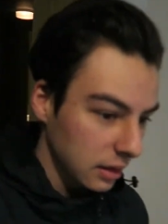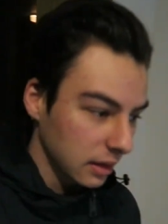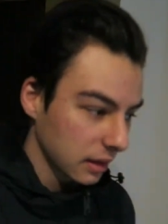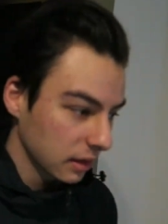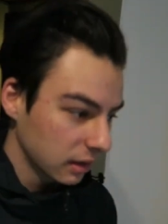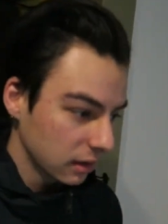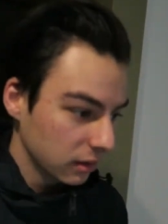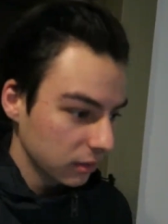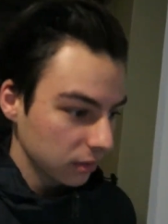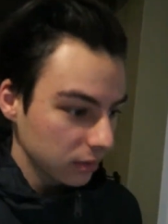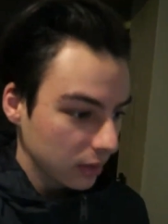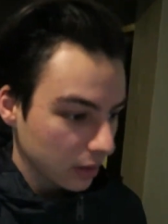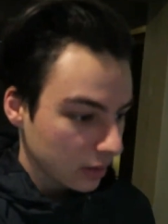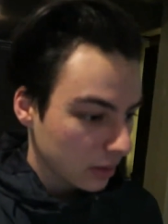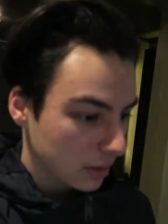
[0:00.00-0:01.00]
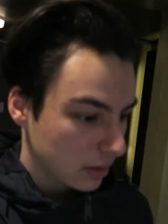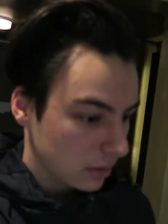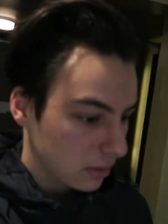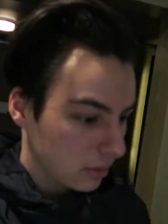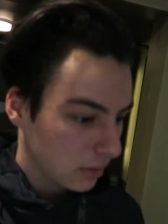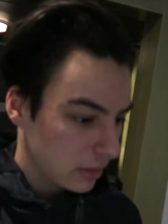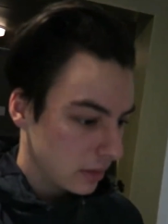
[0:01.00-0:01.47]
I can't I
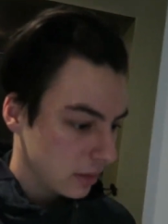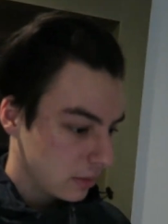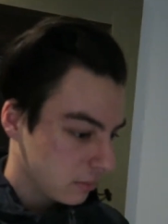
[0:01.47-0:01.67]
can't wear